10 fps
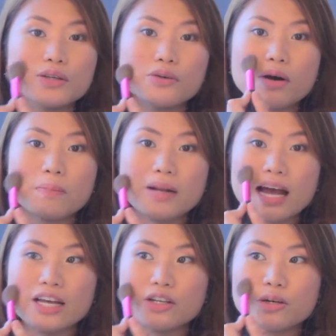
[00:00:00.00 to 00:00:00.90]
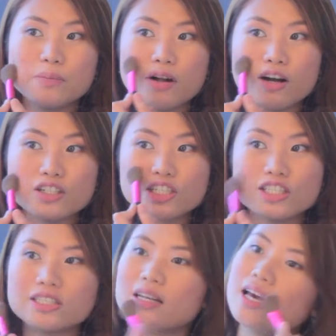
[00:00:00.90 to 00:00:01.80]
you apply your
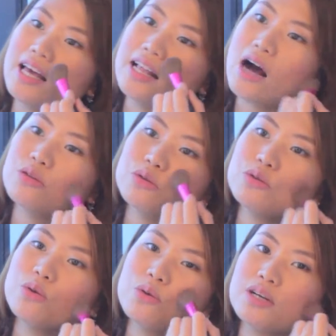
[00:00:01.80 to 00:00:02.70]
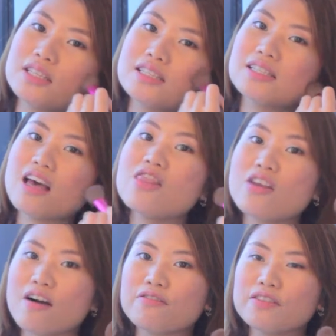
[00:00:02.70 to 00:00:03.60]
blush, and how to know it's
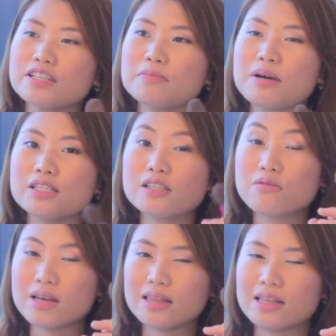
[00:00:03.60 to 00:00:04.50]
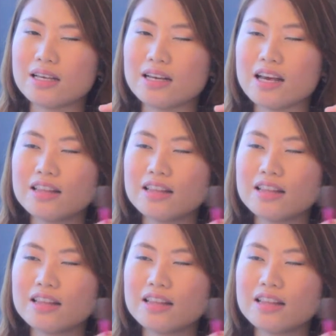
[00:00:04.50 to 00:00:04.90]
enough is by squinting.